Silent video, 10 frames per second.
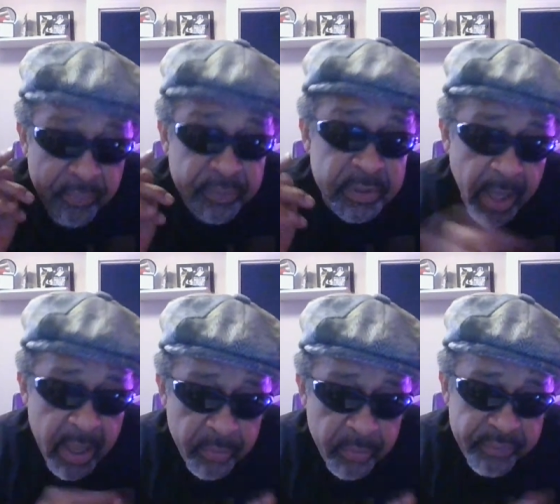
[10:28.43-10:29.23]

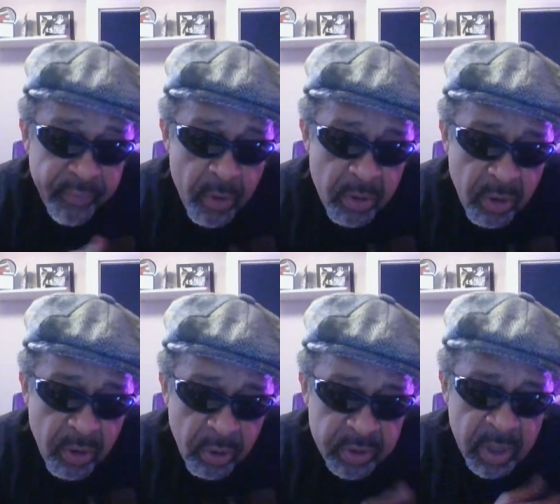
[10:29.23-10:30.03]
flooded with phone
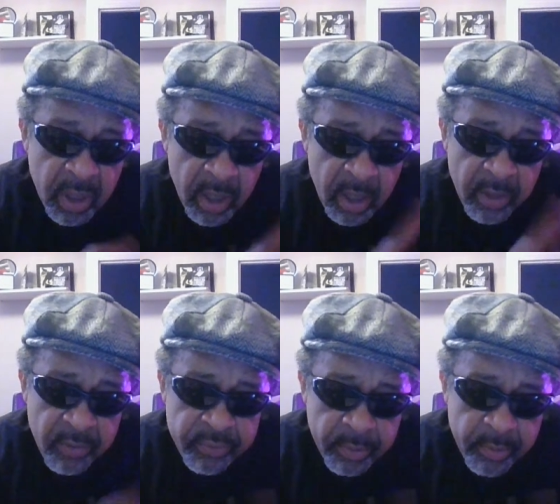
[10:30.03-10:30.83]
calls
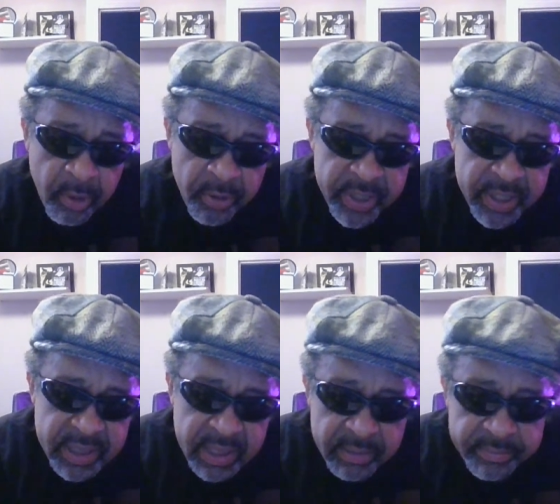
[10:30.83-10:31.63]
from all
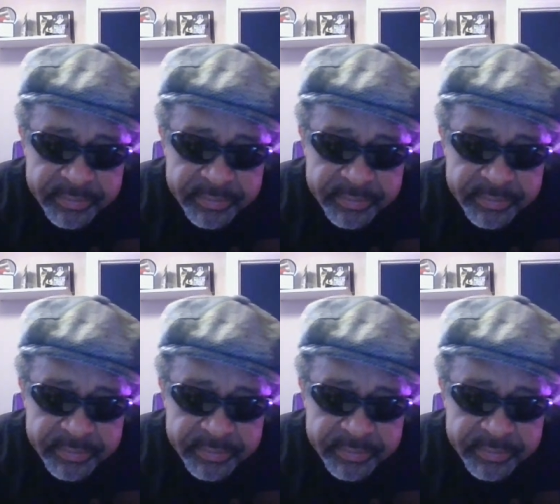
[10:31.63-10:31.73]
these